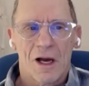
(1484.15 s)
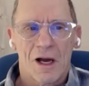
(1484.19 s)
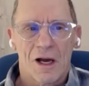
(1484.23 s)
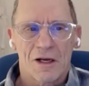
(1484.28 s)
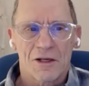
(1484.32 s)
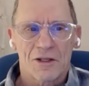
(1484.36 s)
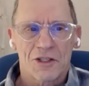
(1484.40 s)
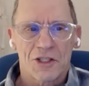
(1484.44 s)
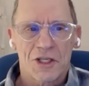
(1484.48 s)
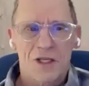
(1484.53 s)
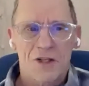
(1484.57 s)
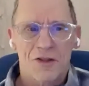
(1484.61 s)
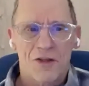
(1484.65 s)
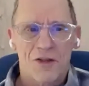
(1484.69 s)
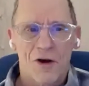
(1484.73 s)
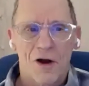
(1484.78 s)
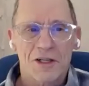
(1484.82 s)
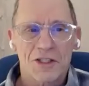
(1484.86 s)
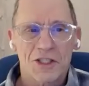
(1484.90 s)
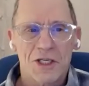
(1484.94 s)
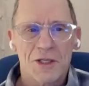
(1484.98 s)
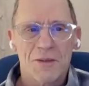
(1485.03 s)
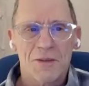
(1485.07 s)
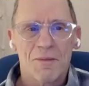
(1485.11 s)
She
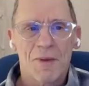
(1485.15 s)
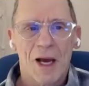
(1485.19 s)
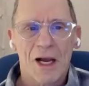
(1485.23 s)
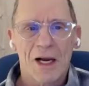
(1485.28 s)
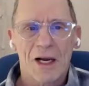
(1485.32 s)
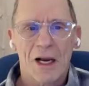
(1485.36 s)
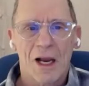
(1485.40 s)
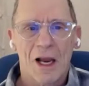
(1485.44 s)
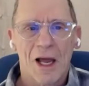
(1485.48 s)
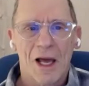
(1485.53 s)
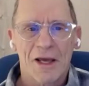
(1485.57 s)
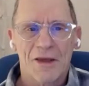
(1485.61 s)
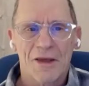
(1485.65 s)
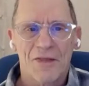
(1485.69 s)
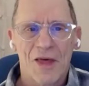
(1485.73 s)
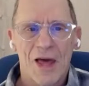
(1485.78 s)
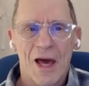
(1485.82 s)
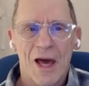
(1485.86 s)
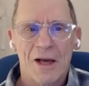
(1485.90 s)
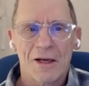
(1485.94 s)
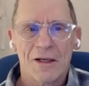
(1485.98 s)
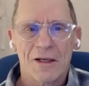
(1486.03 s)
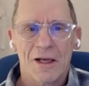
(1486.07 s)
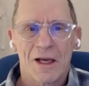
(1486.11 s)
thought she might like
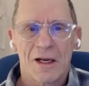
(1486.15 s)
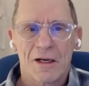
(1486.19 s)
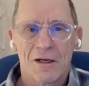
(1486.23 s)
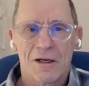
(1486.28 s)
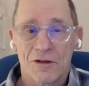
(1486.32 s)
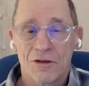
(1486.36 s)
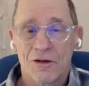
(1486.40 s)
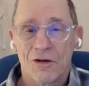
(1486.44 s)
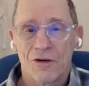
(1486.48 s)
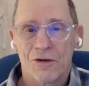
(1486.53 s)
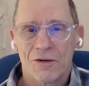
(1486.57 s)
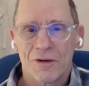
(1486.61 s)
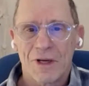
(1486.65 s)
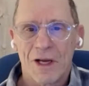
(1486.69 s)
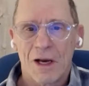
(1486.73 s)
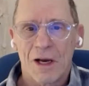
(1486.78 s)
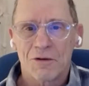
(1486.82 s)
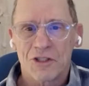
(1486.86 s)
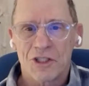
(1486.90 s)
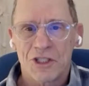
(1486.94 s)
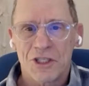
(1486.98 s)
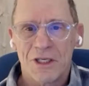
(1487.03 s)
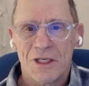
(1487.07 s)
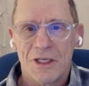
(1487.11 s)
that, and it turned out
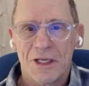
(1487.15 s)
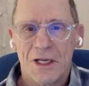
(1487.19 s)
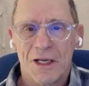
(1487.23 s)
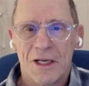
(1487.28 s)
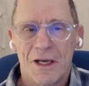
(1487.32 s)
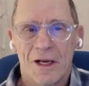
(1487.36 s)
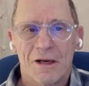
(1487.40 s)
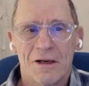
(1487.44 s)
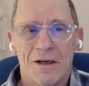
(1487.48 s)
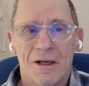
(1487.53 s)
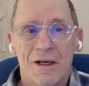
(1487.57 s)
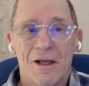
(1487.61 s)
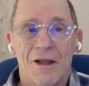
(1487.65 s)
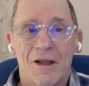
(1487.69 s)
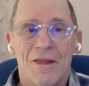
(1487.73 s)
she did.